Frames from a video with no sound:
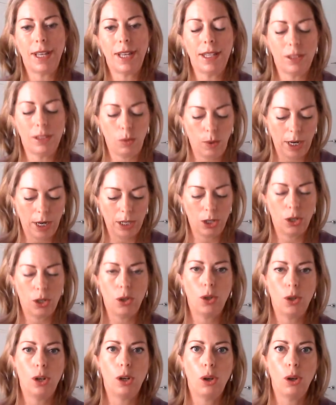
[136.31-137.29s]
That's where
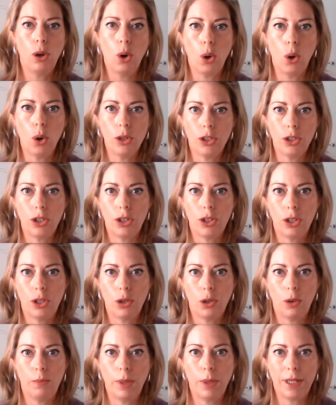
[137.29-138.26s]
you launch
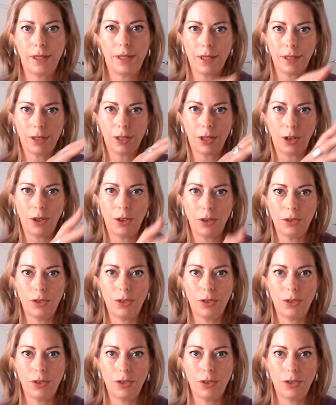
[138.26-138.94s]
your business. So